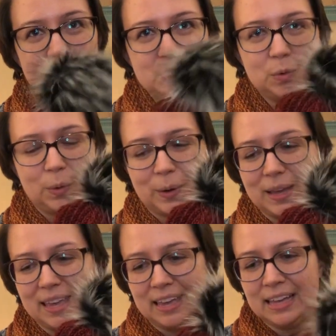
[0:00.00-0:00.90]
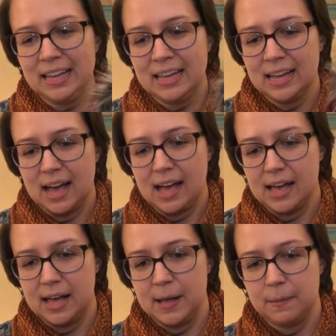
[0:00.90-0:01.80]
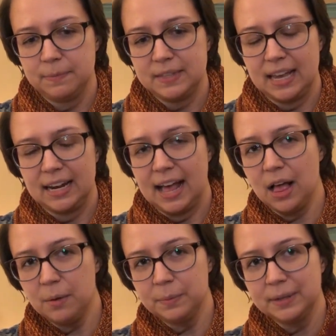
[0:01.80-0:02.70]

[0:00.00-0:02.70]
story saying, help,